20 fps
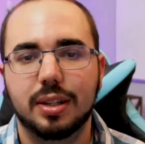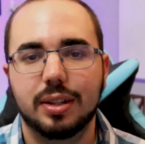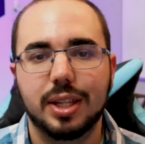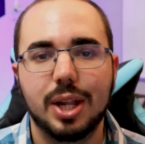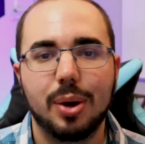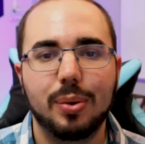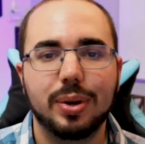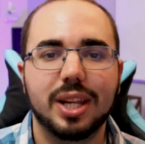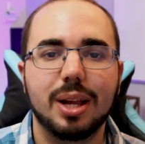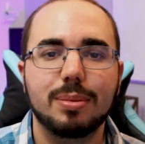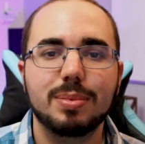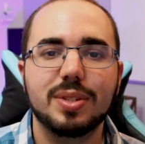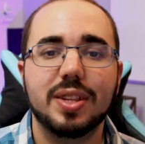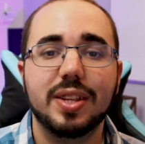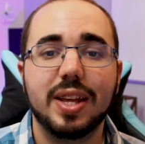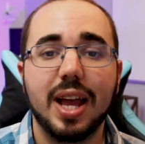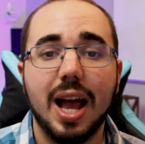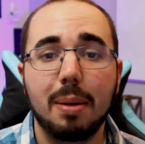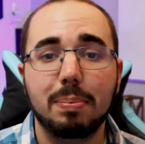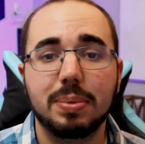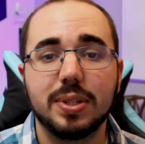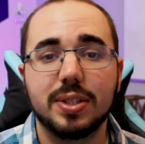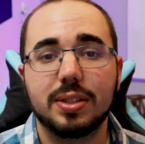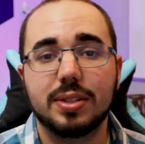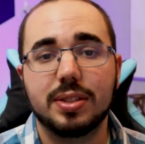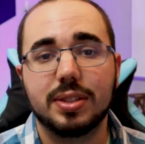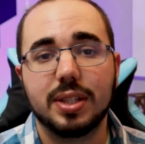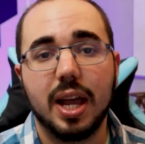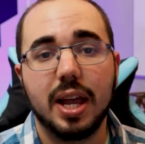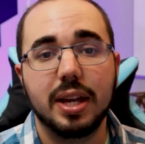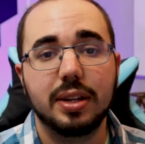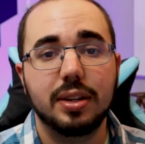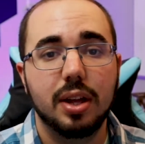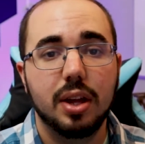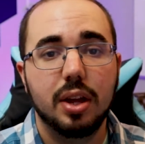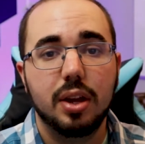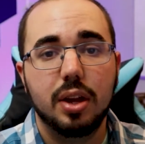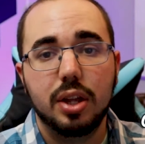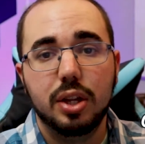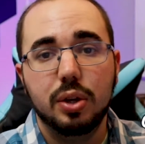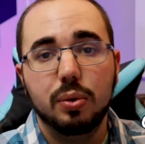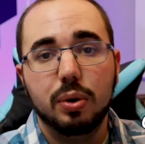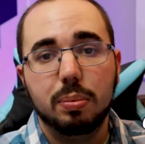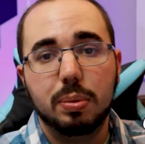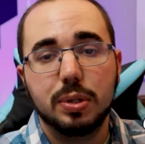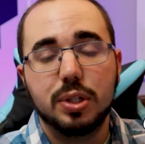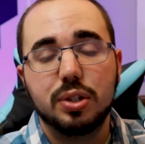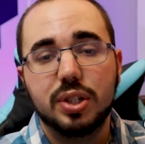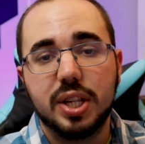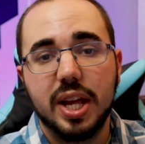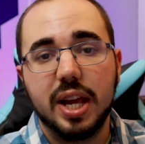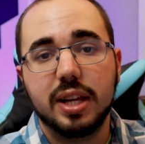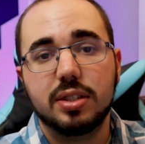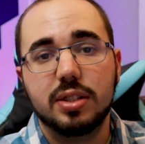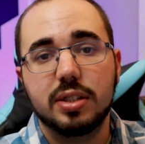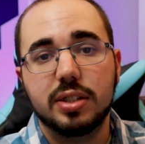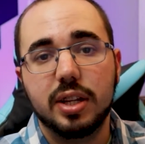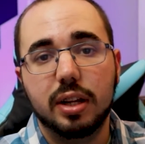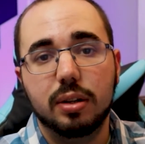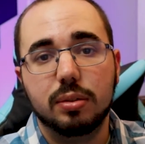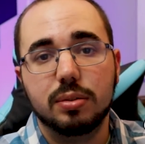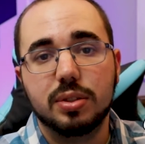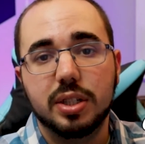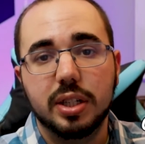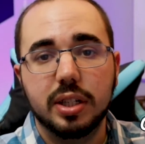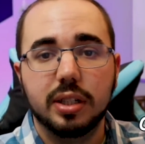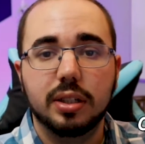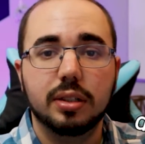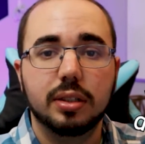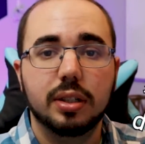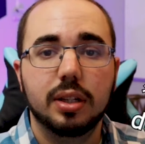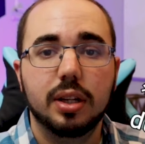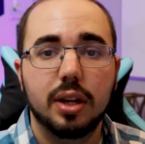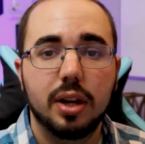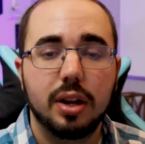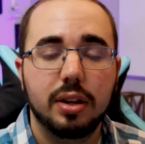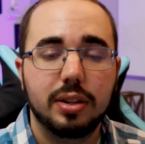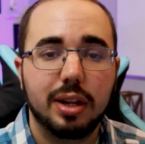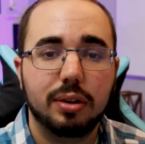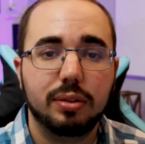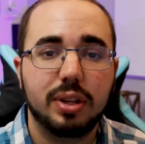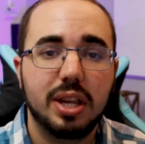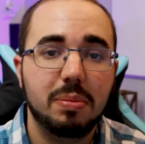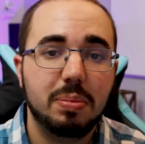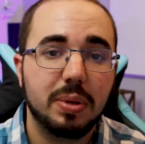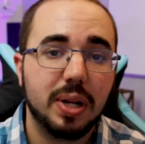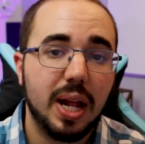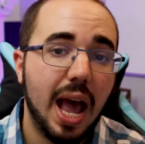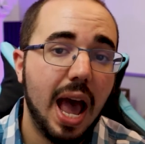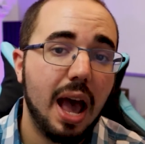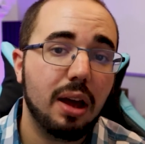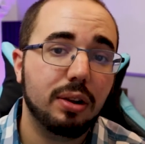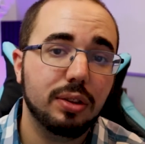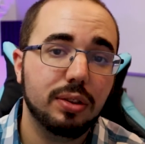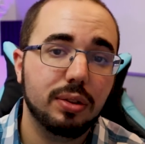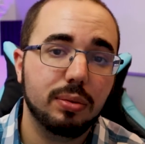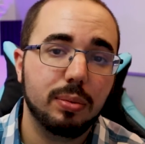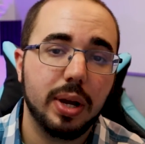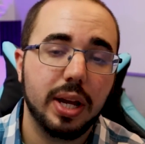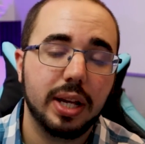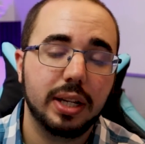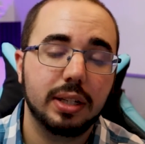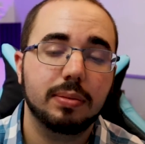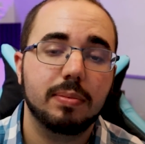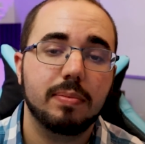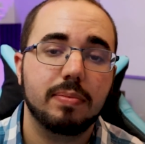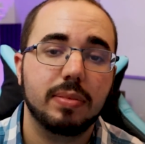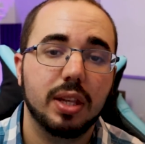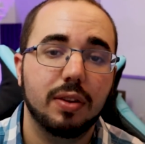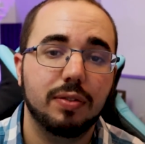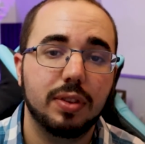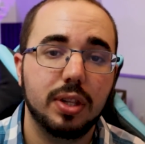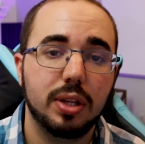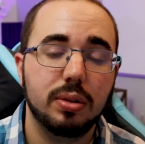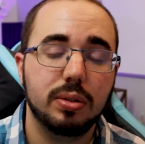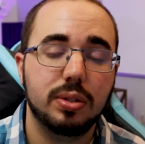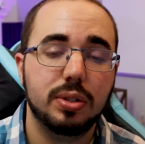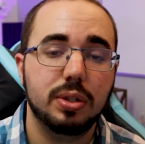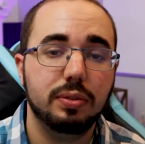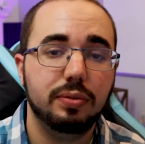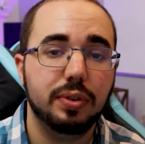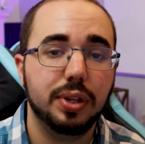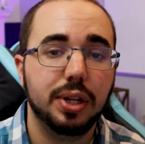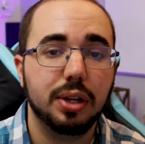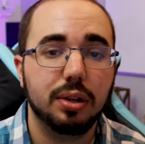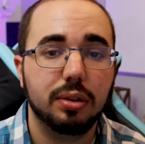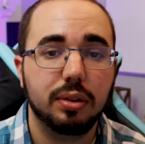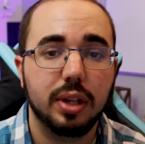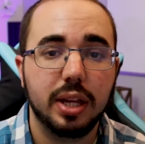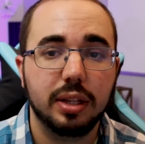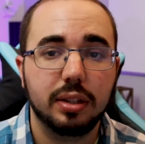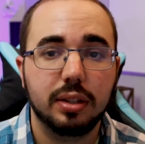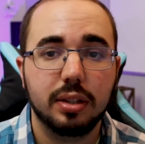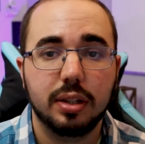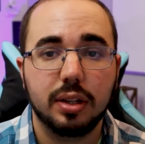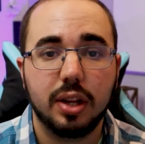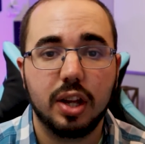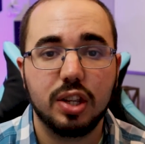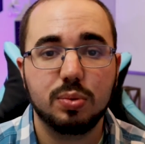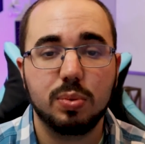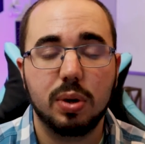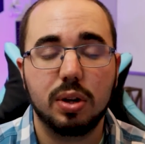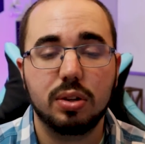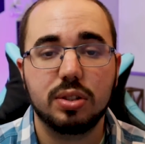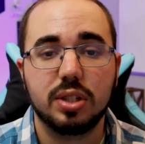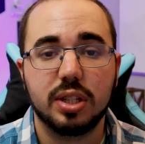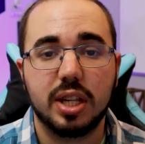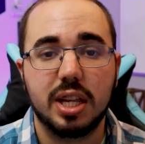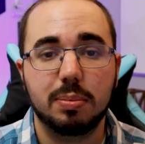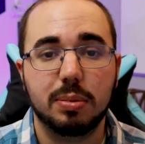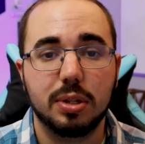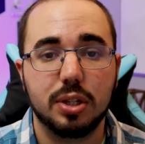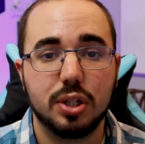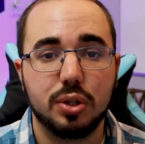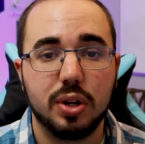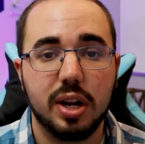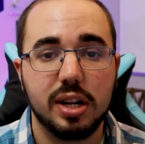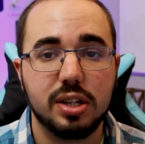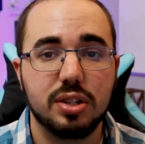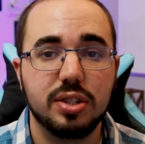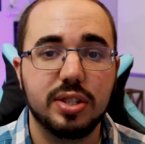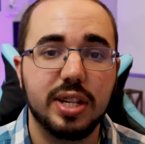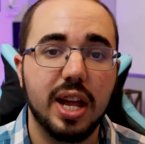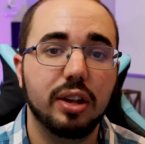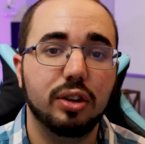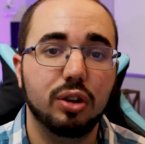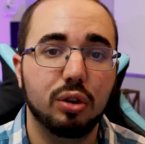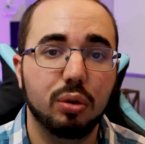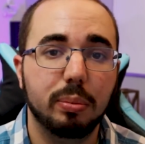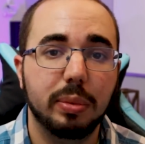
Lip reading: Now, when it comes to the opposite side, you want to put your text and titles here. That'll keep it out of the way of the YouTube video length, as well as to keep distractions down to a